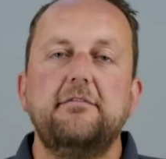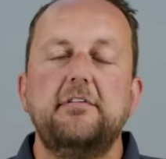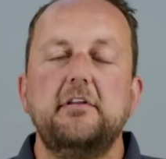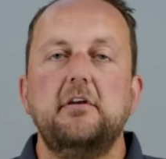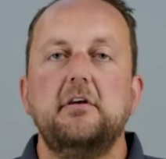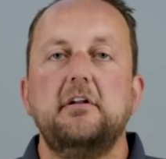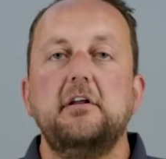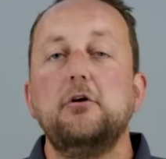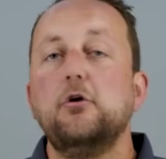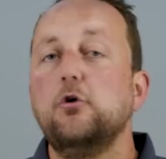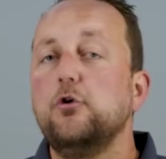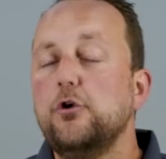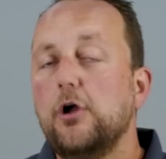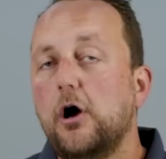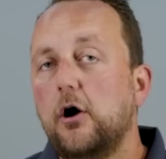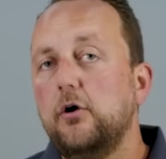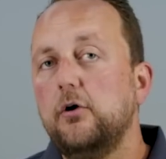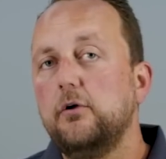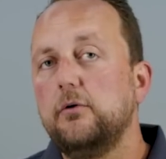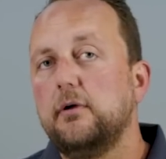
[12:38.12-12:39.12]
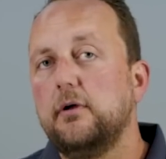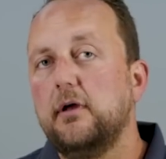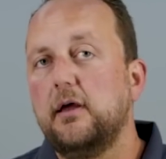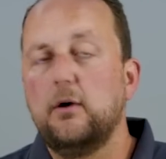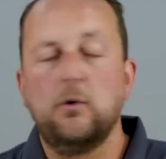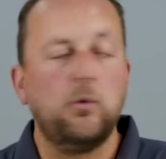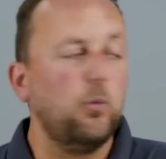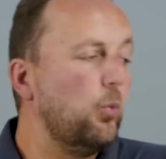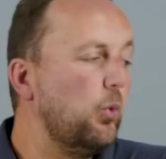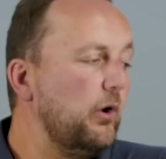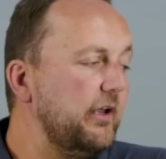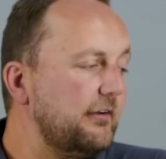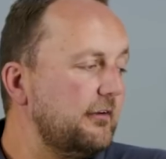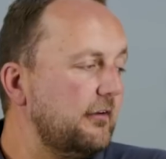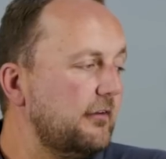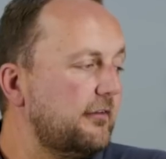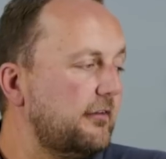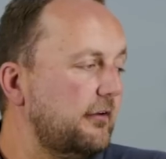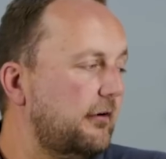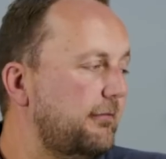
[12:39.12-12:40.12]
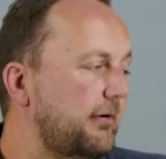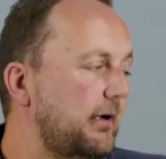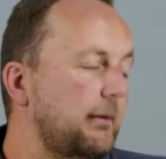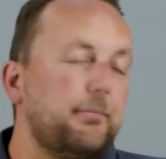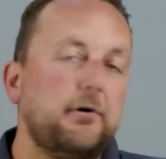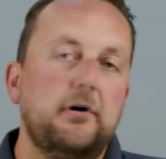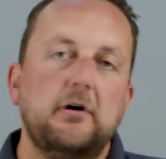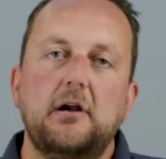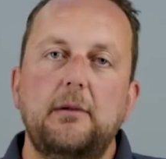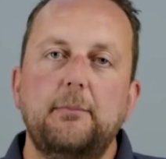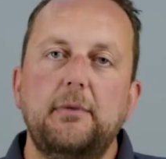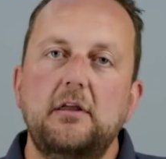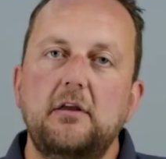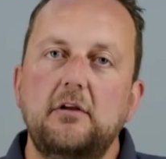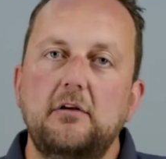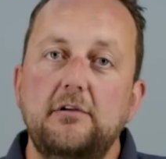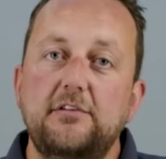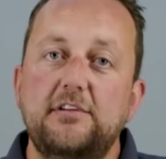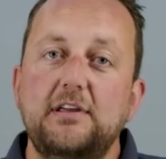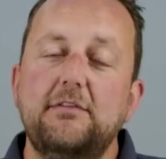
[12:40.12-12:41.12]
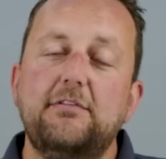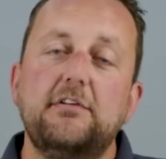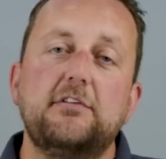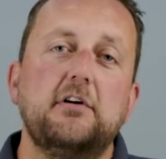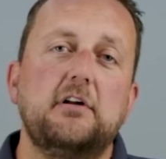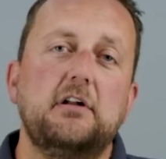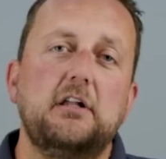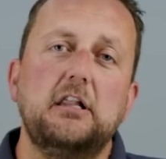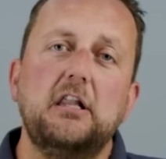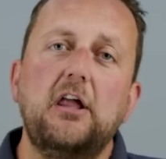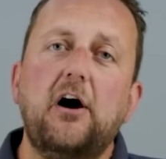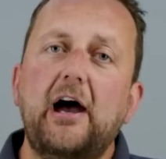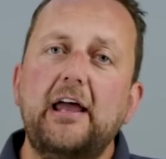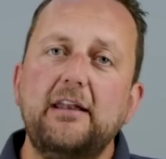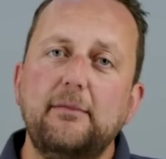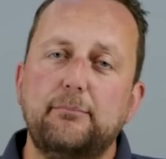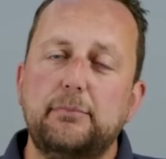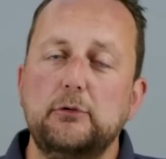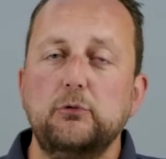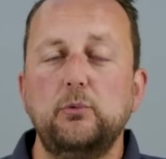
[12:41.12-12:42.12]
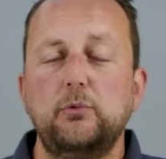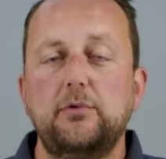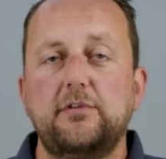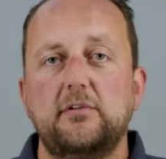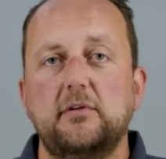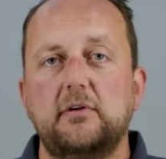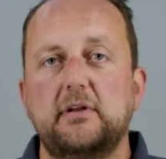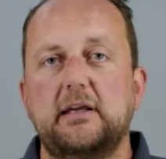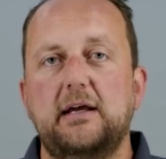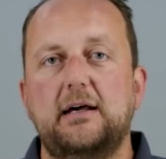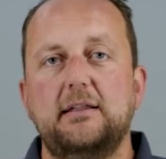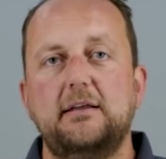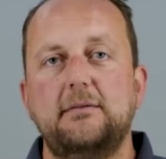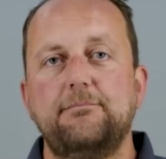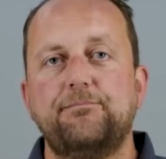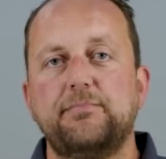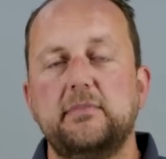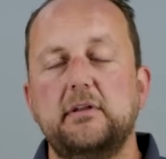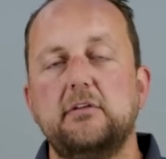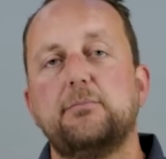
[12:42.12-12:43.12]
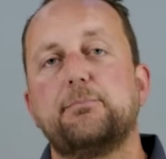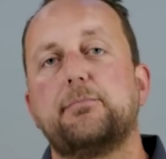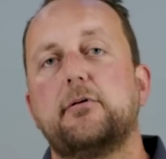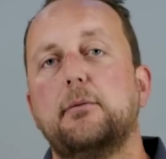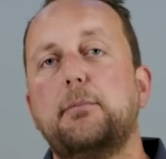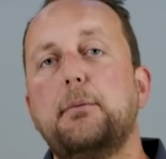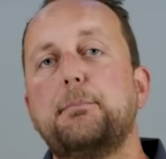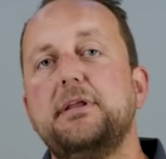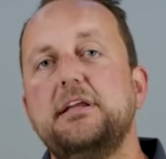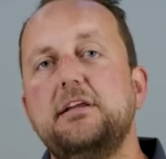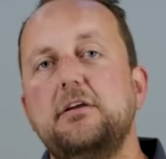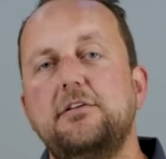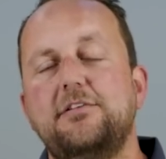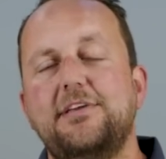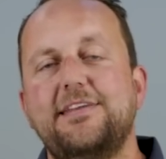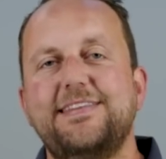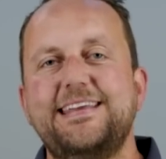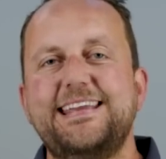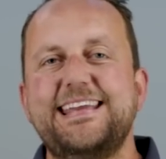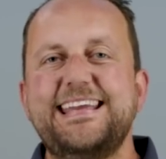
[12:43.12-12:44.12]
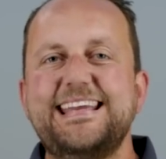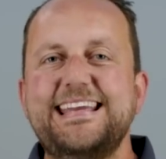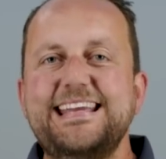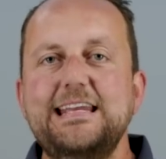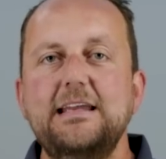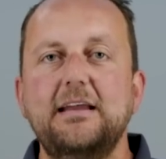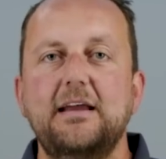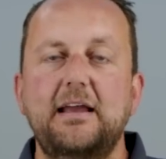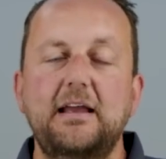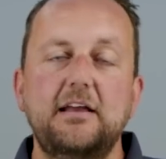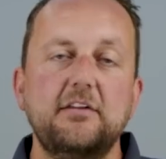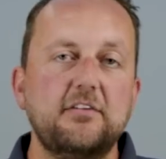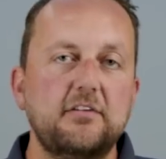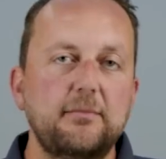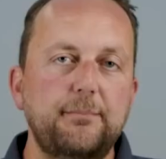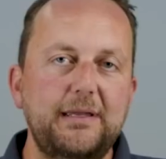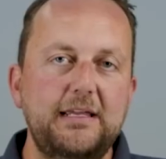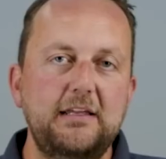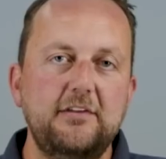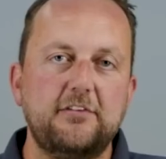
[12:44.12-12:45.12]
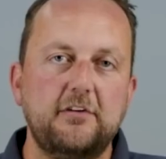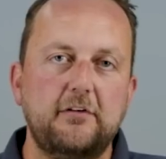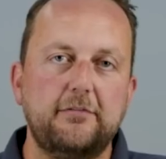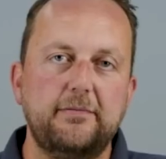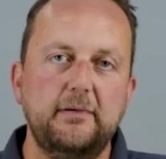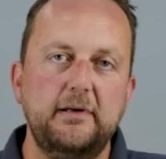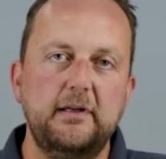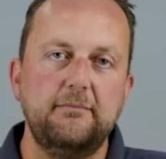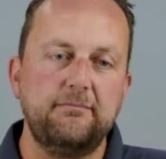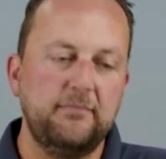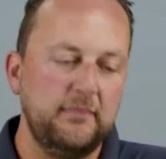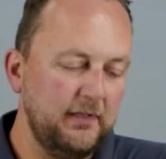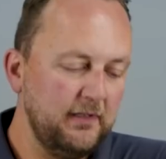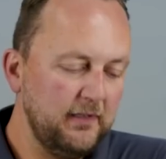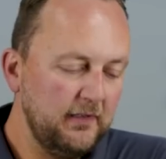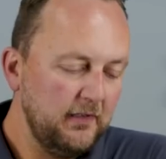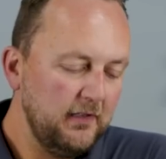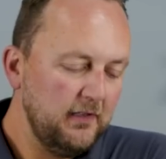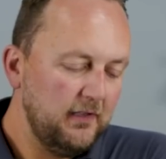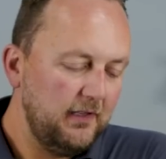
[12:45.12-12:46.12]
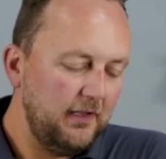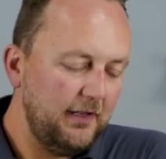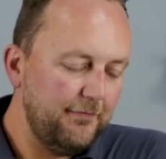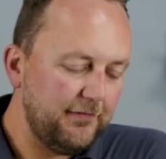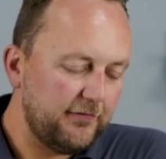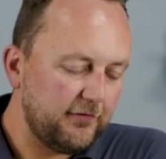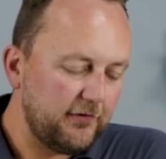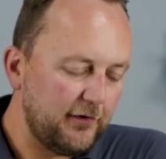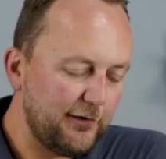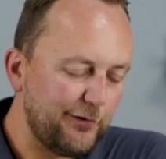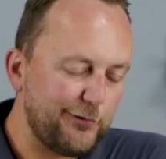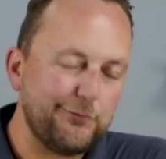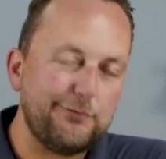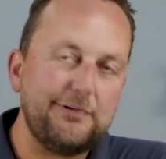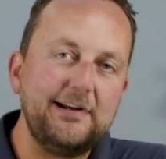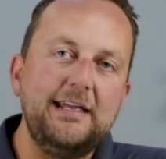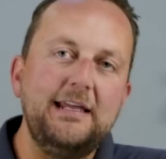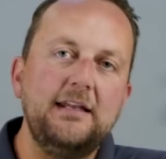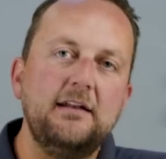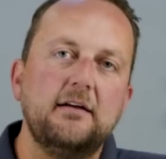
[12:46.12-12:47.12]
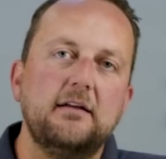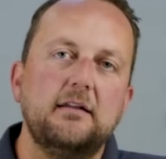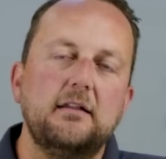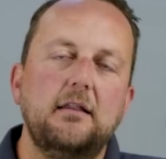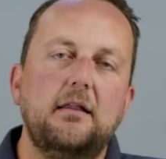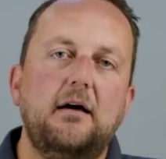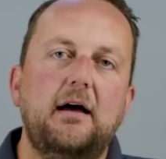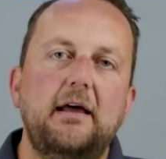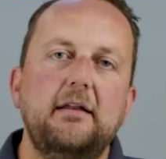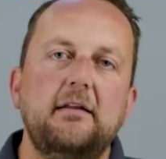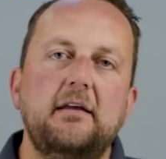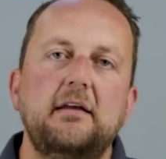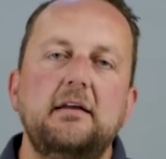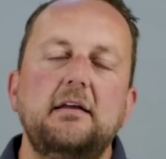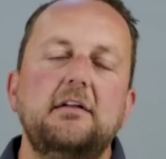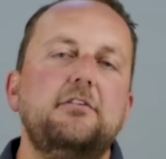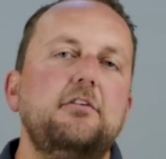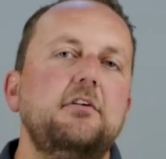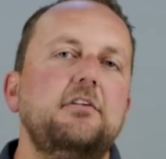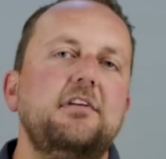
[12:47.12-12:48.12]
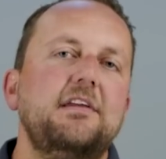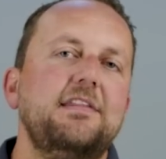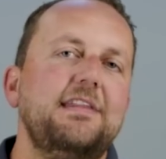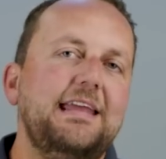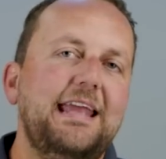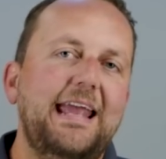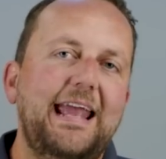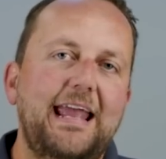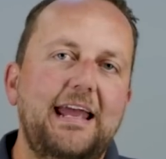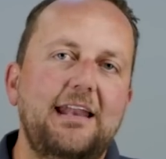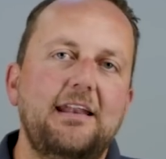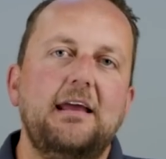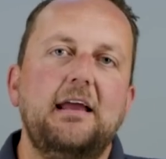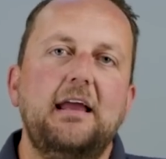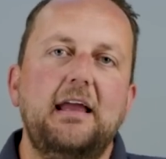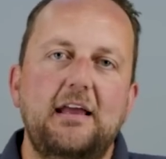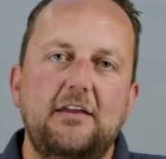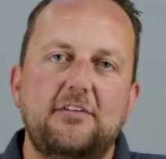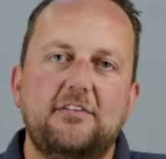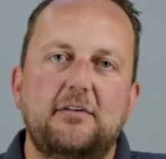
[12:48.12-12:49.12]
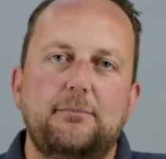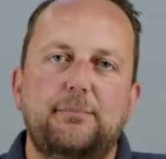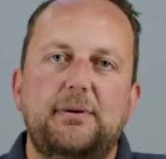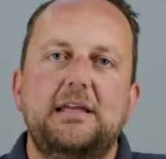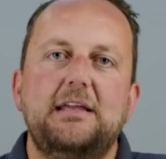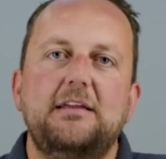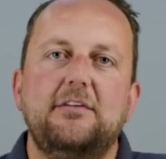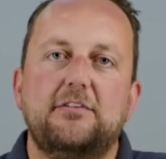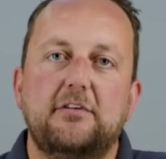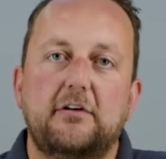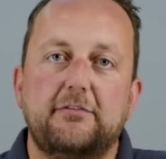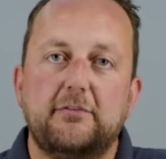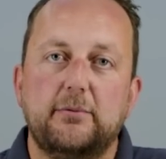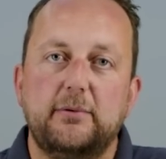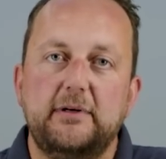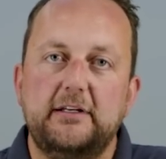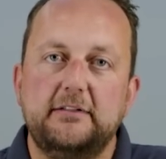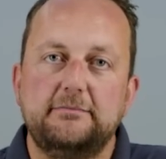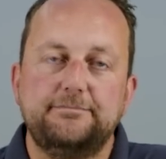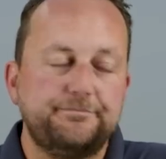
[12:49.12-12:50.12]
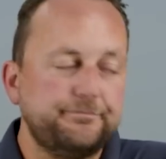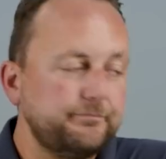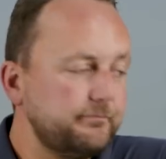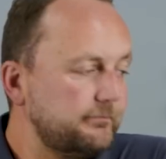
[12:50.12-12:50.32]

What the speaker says: of the unit, you know which software programmer you're using. If it's got a light blue sort of color, it's probably using the ESP software. If it's got a green light, it's using the NSP software.